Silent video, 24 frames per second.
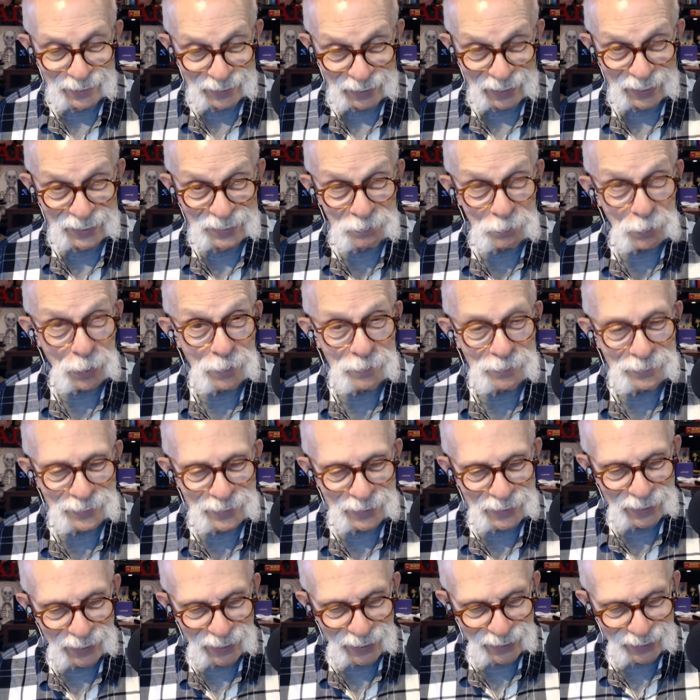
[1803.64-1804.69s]
it probably
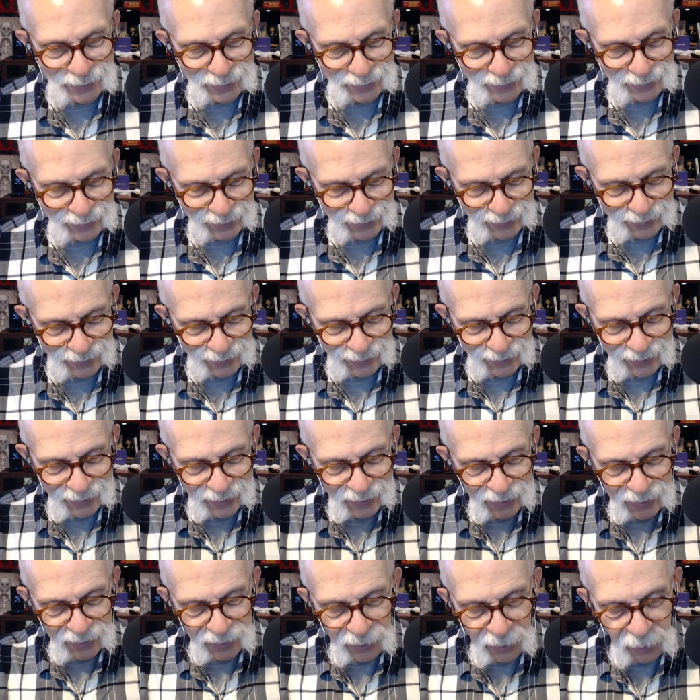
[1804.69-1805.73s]
does.
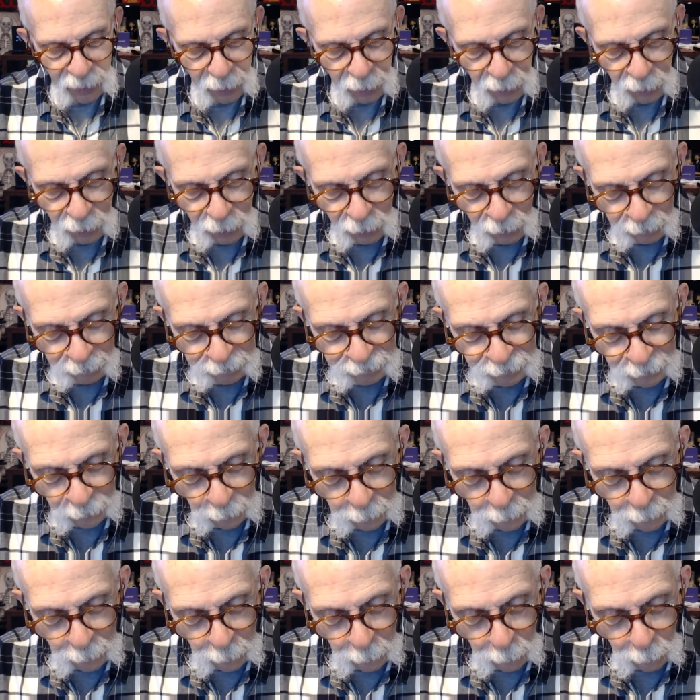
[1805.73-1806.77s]
Uh,
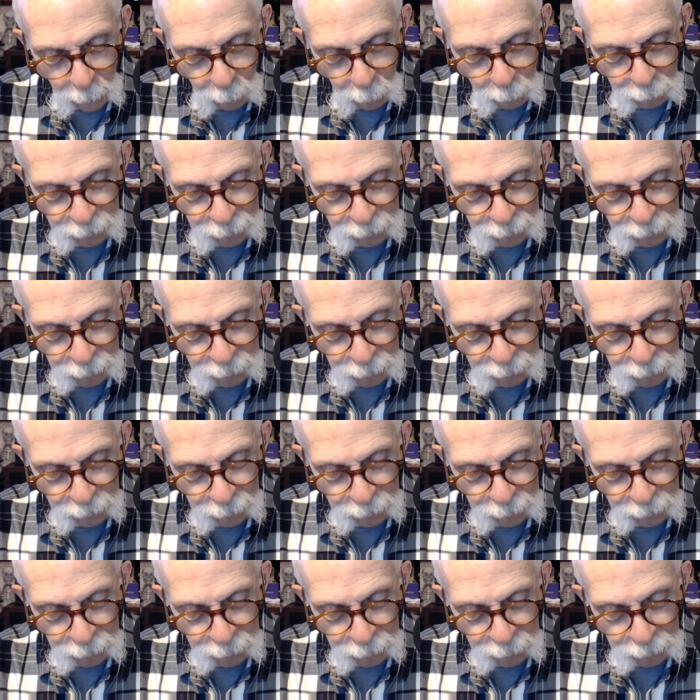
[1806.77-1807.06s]
photo